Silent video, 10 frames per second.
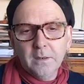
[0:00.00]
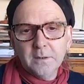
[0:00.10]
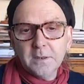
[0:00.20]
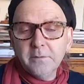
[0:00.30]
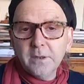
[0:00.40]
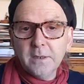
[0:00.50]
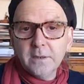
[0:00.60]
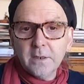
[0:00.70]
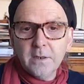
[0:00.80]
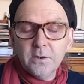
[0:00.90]

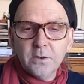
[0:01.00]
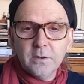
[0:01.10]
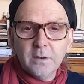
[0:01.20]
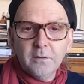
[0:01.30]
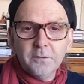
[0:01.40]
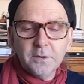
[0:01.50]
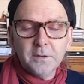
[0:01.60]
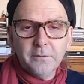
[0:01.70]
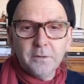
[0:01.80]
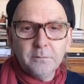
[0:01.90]
civilization. Obviously,
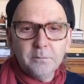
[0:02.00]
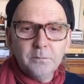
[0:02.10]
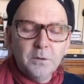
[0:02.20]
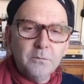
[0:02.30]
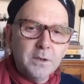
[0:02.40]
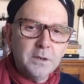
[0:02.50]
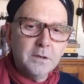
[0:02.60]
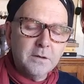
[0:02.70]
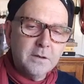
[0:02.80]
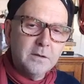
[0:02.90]
for one reason
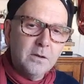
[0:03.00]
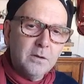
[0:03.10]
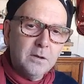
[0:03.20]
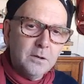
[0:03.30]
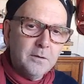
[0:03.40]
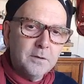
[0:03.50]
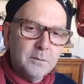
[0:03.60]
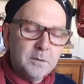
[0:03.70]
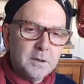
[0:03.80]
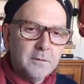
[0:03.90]
or another, not a lot of
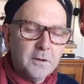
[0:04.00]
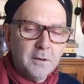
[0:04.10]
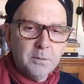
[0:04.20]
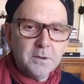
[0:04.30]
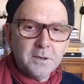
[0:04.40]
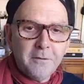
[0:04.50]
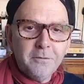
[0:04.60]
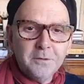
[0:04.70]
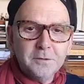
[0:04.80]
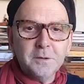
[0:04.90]
them have survived, but
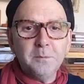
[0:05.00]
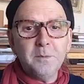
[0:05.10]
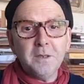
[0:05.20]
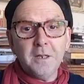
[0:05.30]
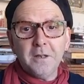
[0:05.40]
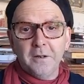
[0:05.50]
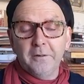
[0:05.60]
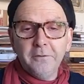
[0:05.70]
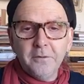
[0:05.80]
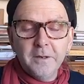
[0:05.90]
several of them
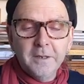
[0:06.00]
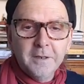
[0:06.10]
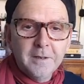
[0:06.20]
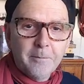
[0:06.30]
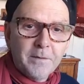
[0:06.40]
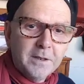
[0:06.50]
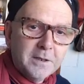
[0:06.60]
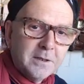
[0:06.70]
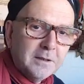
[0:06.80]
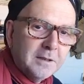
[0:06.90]
have. And
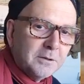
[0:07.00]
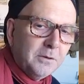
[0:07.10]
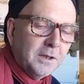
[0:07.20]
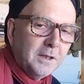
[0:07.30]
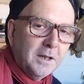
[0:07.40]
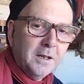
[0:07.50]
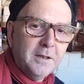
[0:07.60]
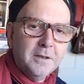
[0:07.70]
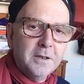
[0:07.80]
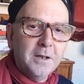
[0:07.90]
it's quite
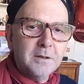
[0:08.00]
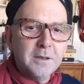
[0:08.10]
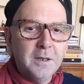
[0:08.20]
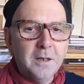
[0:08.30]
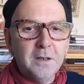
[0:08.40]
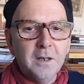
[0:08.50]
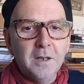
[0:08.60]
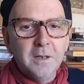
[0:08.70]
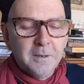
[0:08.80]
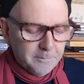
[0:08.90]
likely that
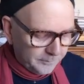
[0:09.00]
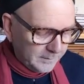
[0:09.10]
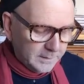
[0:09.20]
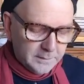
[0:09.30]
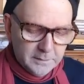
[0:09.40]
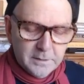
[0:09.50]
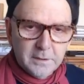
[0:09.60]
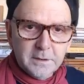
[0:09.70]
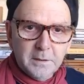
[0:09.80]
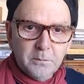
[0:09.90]

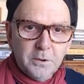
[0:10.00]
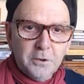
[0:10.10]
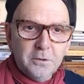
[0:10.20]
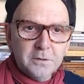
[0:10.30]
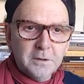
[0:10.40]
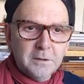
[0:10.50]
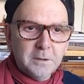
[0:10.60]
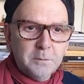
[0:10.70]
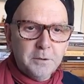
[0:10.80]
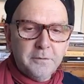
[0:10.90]
that they
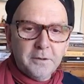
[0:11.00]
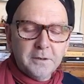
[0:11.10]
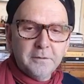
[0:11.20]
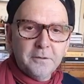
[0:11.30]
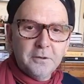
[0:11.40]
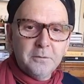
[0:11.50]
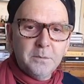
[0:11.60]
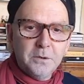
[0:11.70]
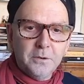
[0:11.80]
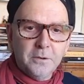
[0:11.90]
will find a few
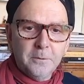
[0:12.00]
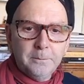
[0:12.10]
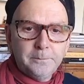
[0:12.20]
more.